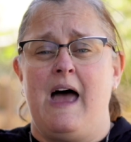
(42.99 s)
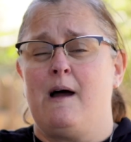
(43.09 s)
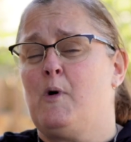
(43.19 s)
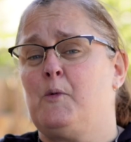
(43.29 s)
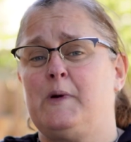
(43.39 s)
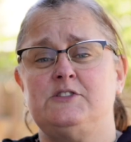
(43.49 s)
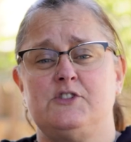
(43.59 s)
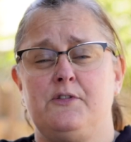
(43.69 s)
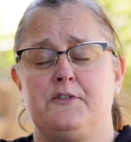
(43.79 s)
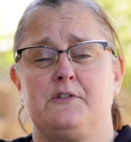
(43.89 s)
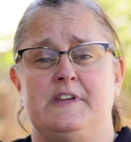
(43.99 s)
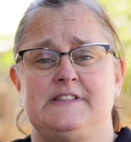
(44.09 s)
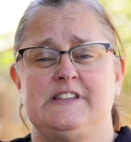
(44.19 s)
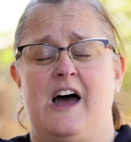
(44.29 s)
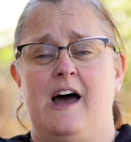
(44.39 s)
And what we do through
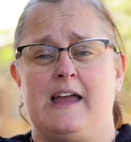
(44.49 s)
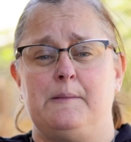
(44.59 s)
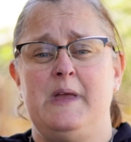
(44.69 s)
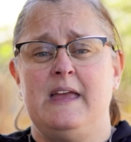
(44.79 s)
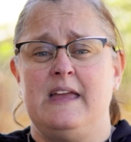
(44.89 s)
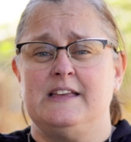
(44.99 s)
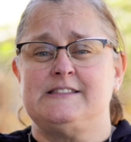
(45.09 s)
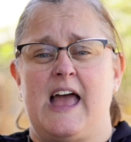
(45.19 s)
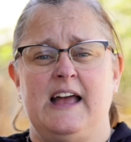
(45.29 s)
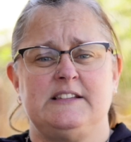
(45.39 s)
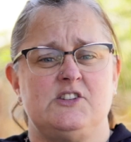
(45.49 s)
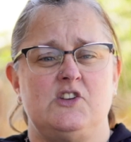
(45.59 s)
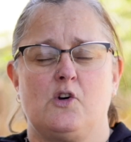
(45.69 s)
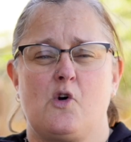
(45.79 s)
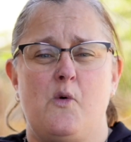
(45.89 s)
this time is answer
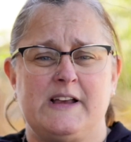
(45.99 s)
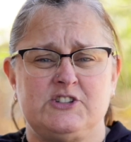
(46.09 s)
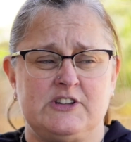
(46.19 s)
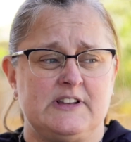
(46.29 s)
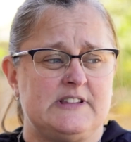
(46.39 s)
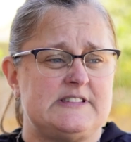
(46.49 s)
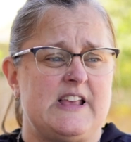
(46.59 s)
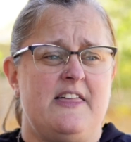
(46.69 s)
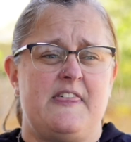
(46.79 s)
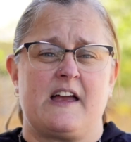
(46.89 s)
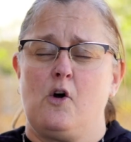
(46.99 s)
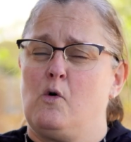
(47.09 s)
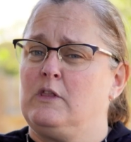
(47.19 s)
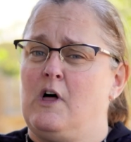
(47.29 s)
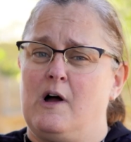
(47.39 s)
your questions that
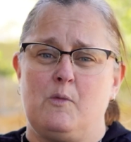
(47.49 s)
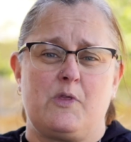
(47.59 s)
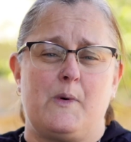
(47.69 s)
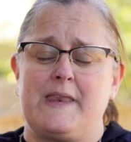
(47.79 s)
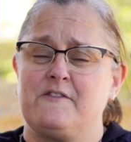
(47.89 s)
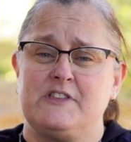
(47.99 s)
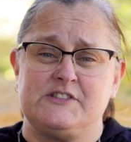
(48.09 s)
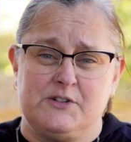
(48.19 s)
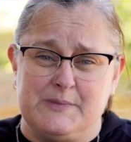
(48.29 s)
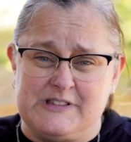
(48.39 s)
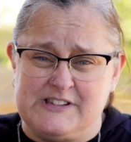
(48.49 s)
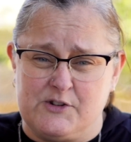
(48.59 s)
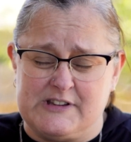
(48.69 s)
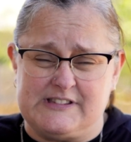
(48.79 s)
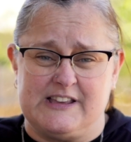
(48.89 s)
go along with whatever the sermon
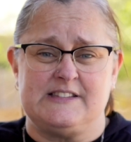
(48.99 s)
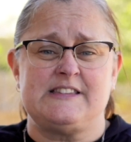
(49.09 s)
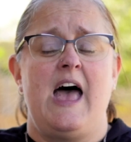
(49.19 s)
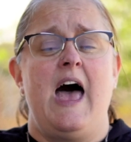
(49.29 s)
series is.